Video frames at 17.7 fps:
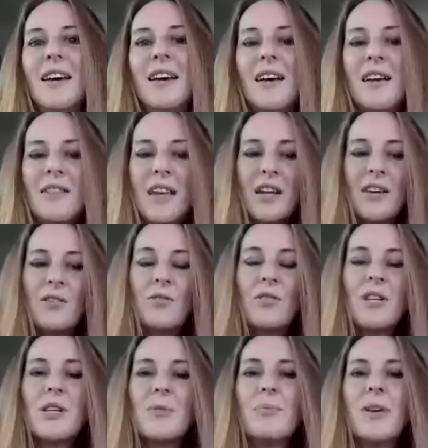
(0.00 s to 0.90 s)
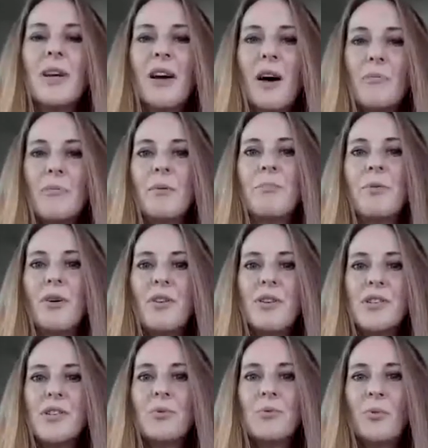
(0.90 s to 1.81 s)
that in order to become the
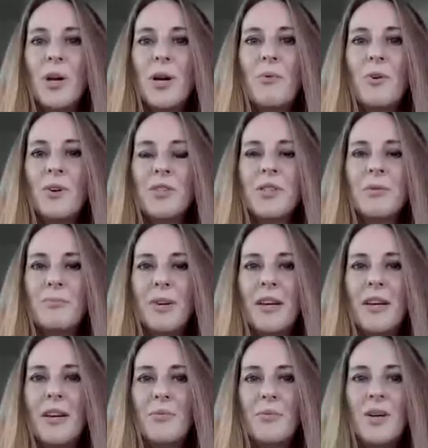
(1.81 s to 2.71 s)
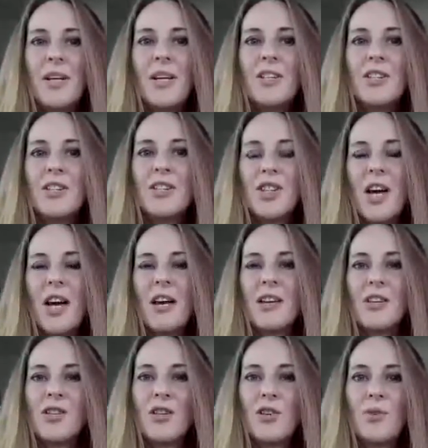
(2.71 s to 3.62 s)
person we want to be, we need to
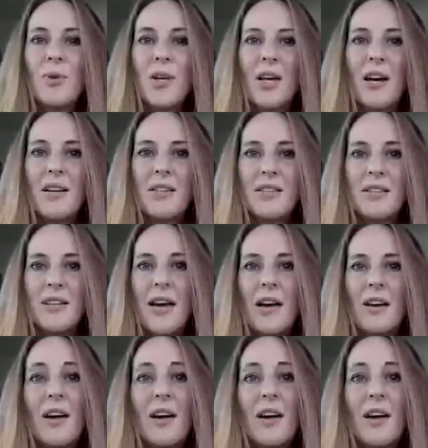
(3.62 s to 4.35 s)
change who we are today.